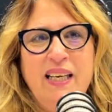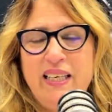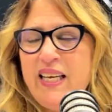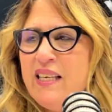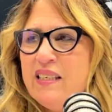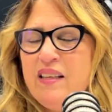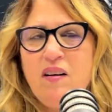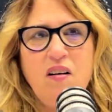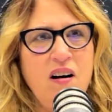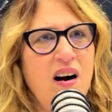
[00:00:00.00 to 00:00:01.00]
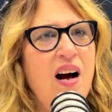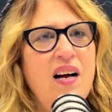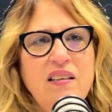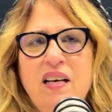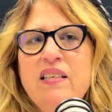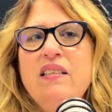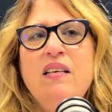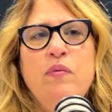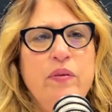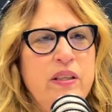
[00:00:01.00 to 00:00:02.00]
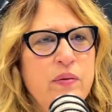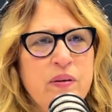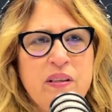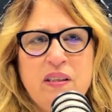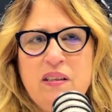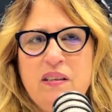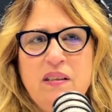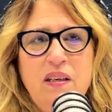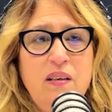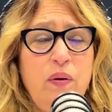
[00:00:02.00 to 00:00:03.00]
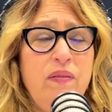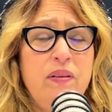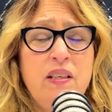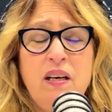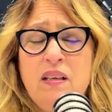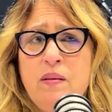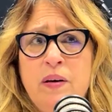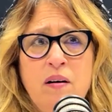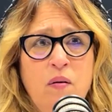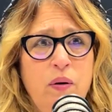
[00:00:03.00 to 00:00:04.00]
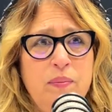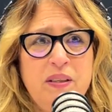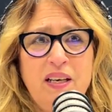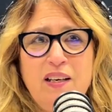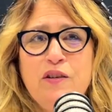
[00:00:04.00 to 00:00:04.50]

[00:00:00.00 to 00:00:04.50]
Yes, and there are hotlines and resources. We have a ton of them on our website.